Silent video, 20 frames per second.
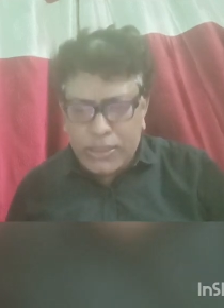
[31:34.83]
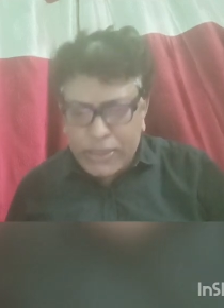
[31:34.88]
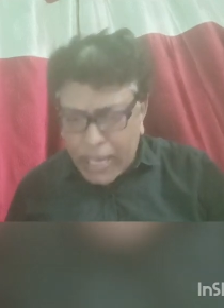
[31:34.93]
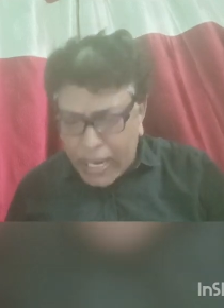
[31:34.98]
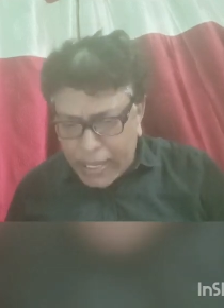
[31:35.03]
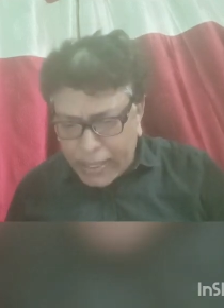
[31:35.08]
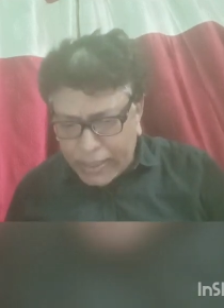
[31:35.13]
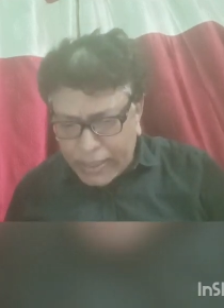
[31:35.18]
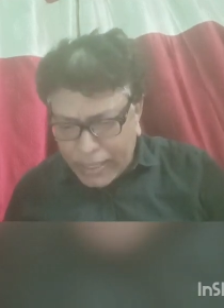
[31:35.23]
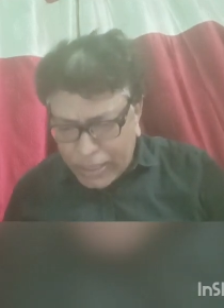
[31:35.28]

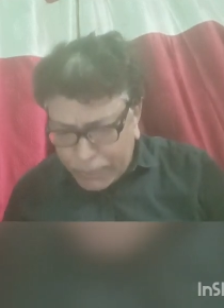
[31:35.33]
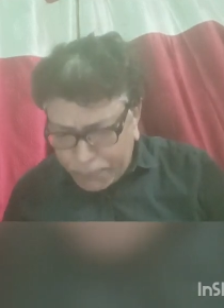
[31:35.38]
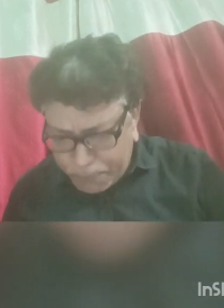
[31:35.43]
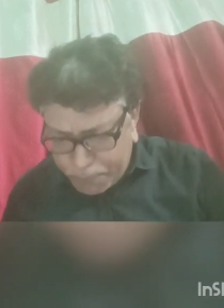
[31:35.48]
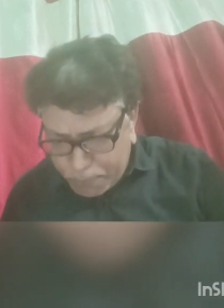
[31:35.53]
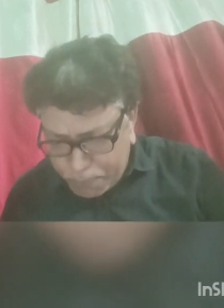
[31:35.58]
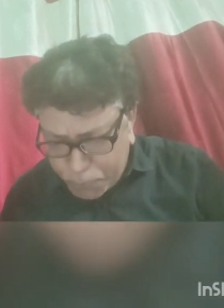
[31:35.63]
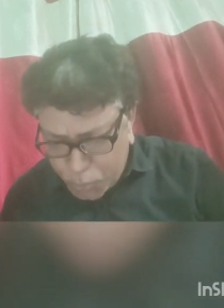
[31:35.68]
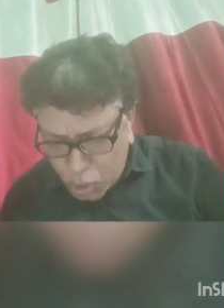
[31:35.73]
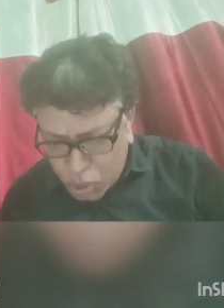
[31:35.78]
China
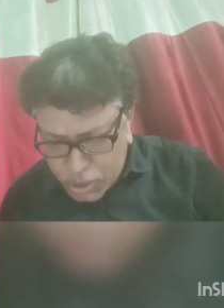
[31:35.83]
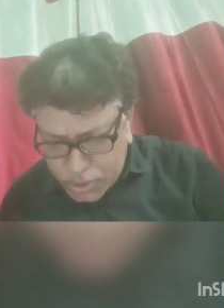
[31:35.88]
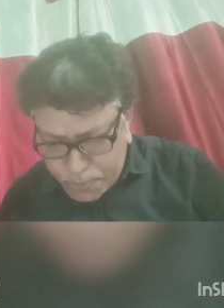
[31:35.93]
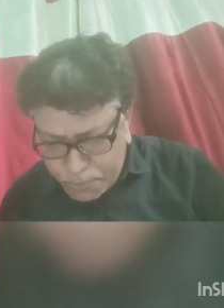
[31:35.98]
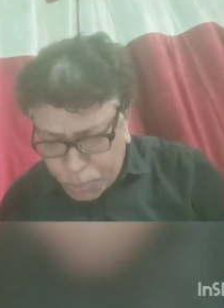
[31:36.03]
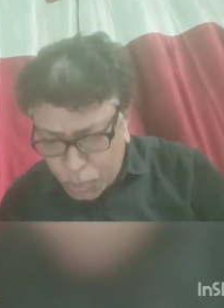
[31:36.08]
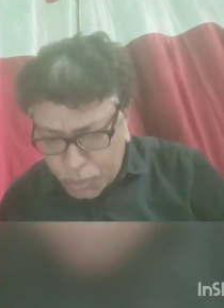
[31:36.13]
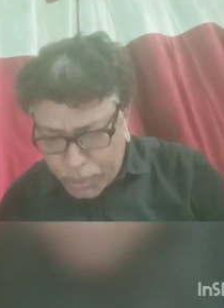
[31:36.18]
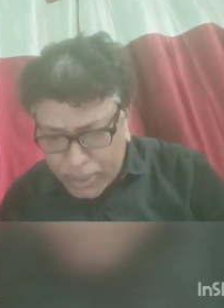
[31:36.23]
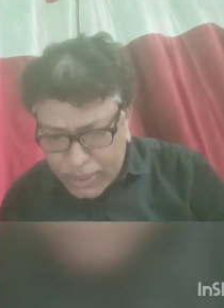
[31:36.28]

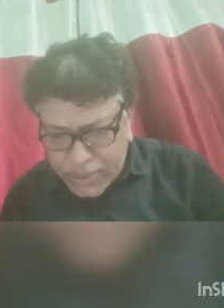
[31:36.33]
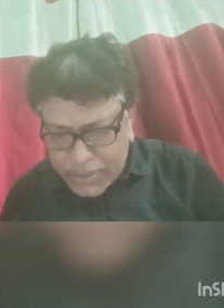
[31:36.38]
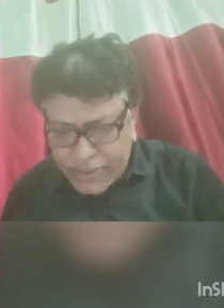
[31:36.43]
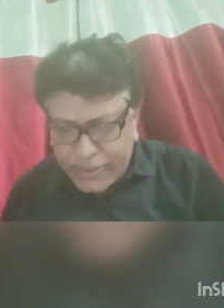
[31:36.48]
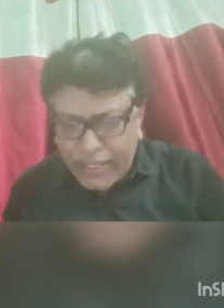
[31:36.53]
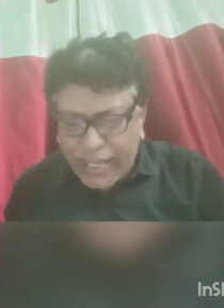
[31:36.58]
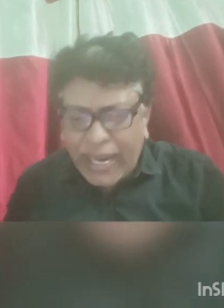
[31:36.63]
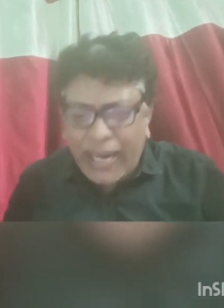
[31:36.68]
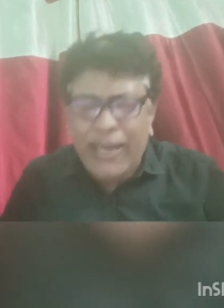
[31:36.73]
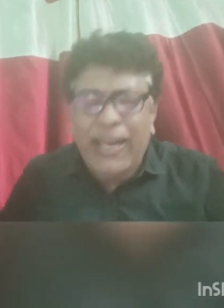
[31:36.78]
protests
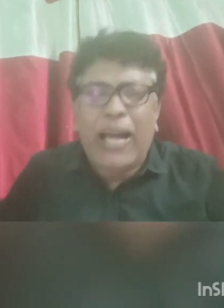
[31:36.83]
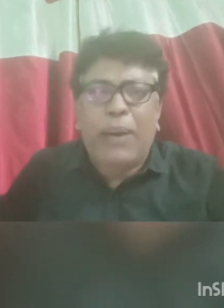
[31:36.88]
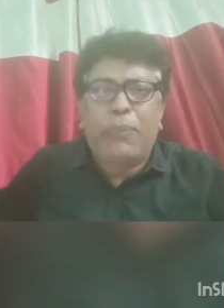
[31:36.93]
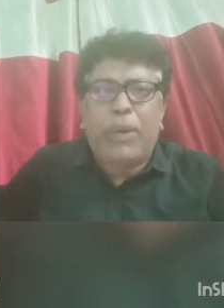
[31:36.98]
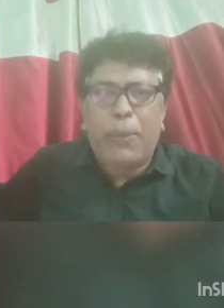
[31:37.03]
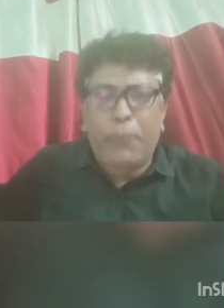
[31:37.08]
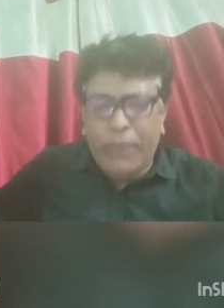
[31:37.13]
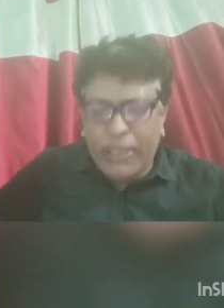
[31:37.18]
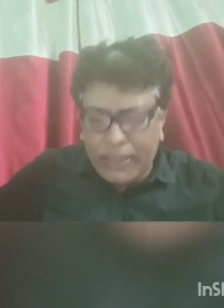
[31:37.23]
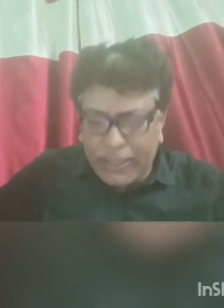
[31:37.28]
Dalai
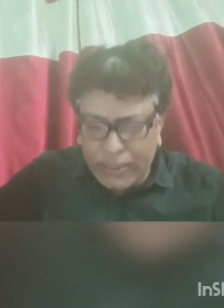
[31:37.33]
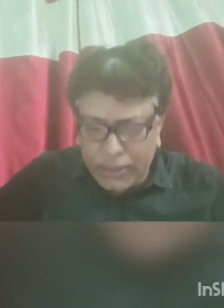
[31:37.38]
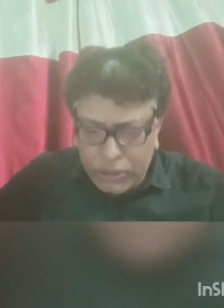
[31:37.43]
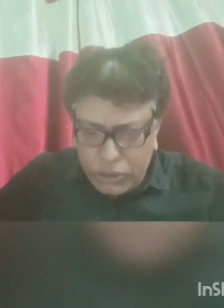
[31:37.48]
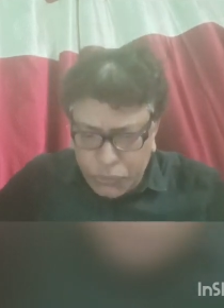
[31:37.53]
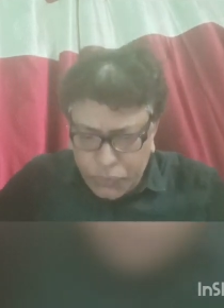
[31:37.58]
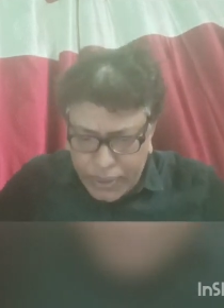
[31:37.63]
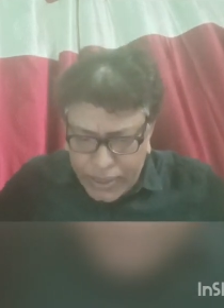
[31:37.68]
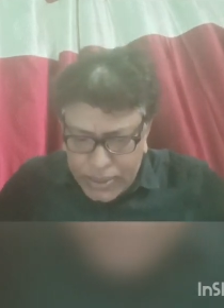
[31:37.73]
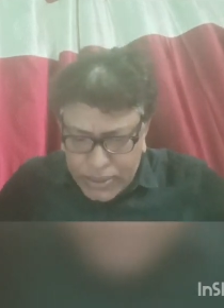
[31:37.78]
Lama meeting
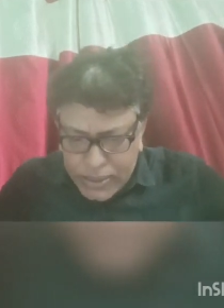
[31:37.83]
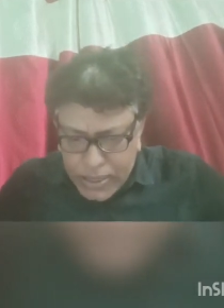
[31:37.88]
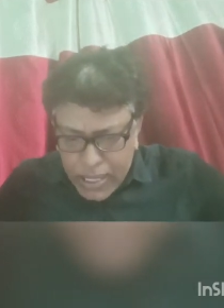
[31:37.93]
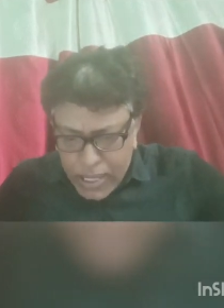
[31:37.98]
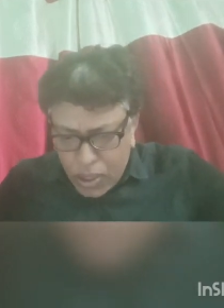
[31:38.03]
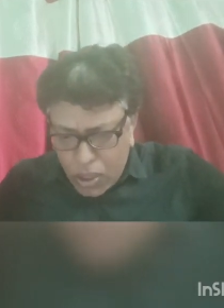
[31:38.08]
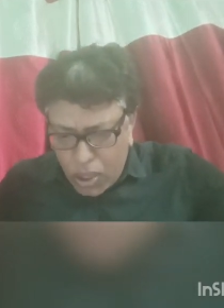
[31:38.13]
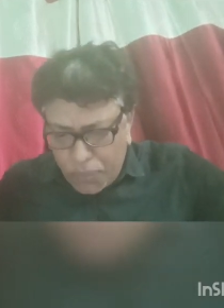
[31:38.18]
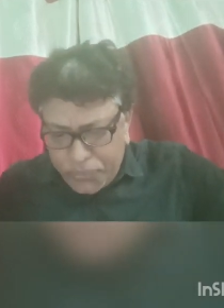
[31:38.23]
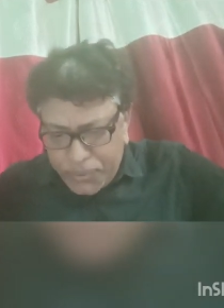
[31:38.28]
US
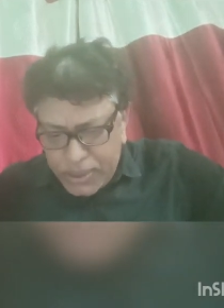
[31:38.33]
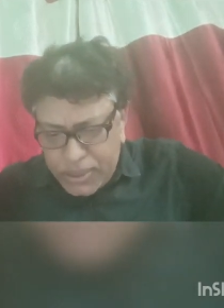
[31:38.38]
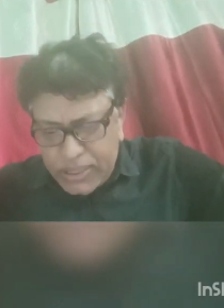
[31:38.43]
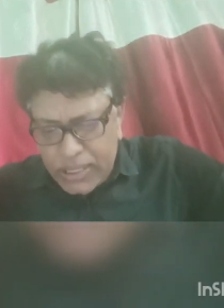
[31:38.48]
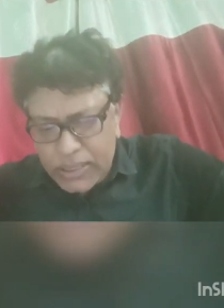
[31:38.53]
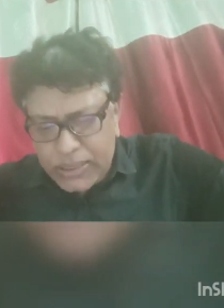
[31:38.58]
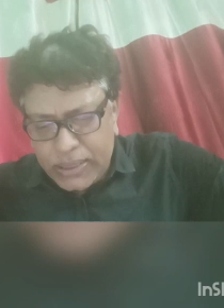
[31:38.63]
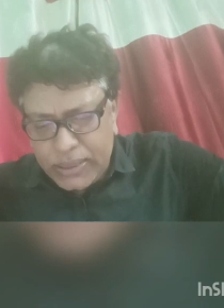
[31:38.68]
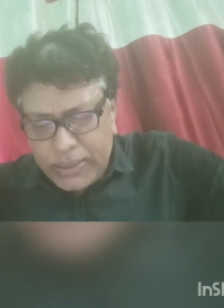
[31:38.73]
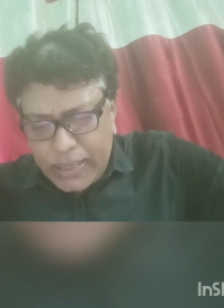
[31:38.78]

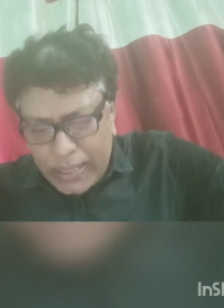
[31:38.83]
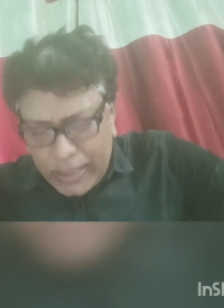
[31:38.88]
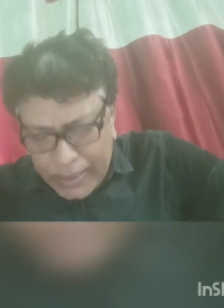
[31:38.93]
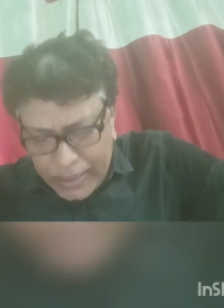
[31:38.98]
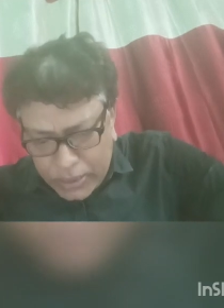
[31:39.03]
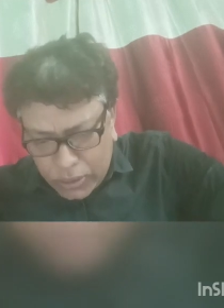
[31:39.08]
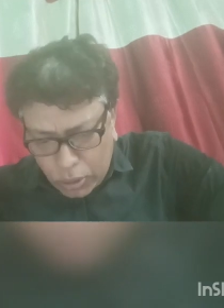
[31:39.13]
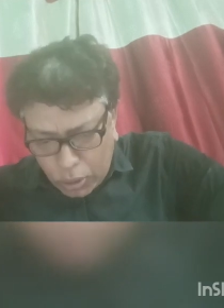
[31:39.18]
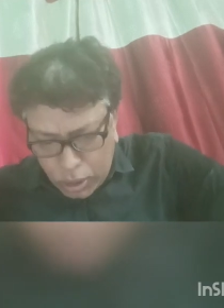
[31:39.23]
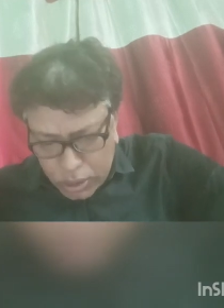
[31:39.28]
officials in
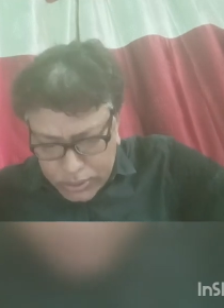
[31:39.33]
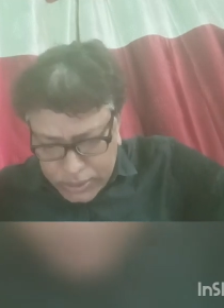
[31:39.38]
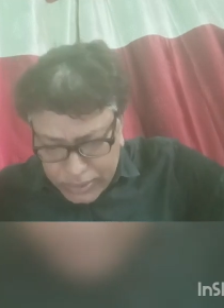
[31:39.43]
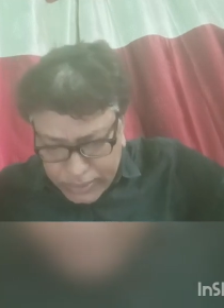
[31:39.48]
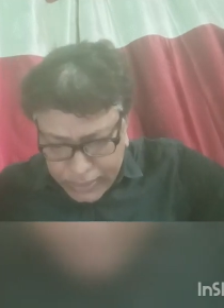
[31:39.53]
Delhi, calls it